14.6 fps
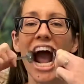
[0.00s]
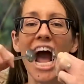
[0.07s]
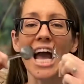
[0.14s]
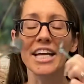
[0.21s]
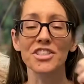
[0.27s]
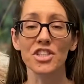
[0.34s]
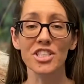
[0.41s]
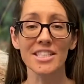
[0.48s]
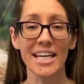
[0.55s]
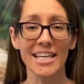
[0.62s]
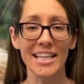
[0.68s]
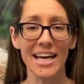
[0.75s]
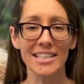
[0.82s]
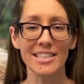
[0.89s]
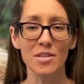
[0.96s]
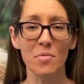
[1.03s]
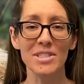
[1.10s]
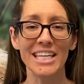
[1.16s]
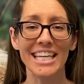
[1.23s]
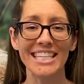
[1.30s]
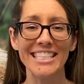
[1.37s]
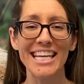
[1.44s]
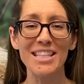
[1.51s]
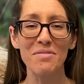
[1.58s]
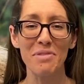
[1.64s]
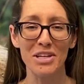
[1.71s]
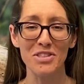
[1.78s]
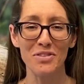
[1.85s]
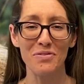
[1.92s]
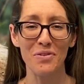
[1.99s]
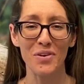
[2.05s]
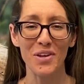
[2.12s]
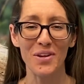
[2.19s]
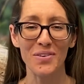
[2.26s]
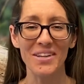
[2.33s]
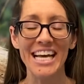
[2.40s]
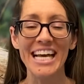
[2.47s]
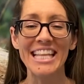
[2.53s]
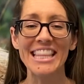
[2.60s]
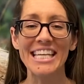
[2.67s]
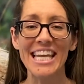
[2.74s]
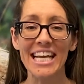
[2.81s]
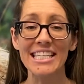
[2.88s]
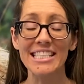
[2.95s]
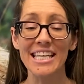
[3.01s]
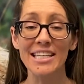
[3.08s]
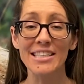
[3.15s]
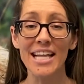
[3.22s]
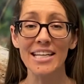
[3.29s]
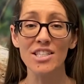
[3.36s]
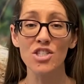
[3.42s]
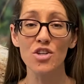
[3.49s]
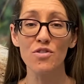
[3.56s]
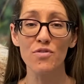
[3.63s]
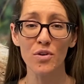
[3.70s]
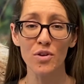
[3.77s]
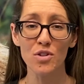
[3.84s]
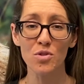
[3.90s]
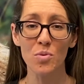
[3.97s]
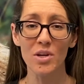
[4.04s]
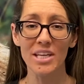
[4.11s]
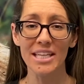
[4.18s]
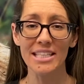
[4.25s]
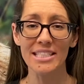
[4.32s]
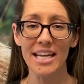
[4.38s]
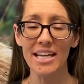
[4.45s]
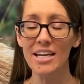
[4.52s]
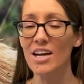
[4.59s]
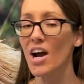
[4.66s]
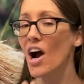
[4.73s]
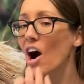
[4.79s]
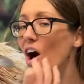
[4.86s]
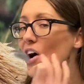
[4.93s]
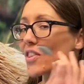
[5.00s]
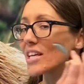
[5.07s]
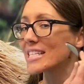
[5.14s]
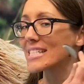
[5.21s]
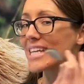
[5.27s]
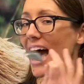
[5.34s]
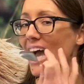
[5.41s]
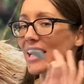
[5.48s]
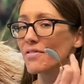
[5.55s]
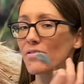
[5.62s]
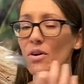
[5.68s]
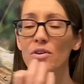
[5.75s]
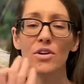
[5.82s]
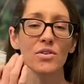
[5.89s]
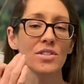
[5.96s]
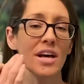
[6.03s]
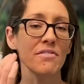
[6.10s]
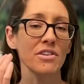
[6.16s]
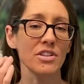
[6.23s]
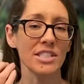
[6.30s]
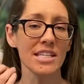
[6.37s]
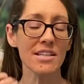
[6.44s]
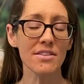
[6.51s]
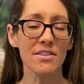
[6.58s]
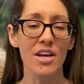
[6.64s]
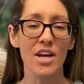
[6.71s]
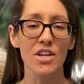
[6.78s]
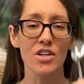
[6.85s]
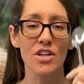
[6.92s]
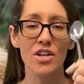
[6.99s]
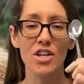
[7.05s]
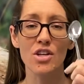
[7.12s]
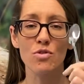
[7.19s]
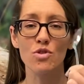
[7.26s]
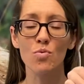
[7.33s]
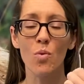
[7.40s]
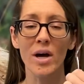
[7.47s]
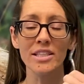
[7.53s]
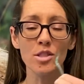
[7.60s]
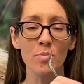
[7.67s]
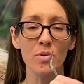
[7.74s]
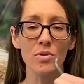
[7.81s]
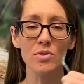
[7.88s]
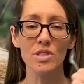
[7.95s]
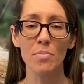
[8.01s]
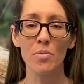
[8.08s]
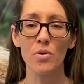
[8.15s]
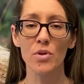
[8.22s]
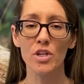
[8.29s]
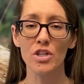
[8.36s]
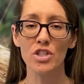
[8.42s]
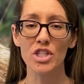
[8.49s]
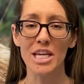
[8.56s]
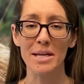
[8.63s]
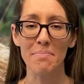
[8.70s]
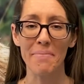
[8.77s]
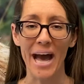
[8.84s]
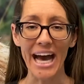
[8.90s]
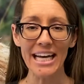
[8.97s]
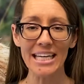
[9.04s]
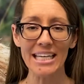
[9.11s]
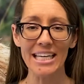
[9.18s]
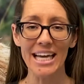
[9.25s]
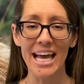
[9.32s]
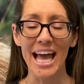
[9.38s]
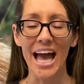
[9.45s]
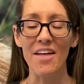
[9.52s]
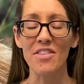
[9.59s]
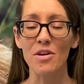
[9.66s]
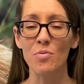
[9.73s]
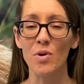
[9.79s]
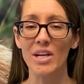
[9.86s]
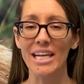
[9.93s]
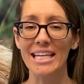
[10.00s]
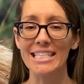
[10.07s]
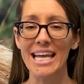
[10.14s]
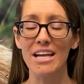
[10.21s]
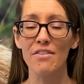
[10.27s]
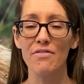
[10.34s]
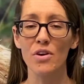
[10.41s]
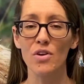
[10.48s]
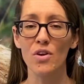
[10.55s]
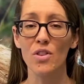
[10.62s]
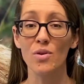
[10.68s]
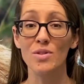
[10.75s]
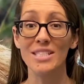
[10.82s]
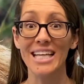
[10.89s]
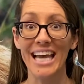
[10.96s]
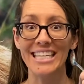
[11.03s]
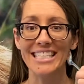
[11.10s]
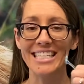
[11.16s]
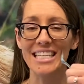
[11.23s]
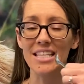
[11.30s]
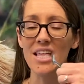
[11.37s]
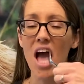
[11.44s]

And just like that, someone's gonna take the picture for you. The next 2 photos we're gonna take are the side photos of your teeth. You're gonna use 1 spoon to pull your cheek back, and then we're gonna take a photo of those side teeth.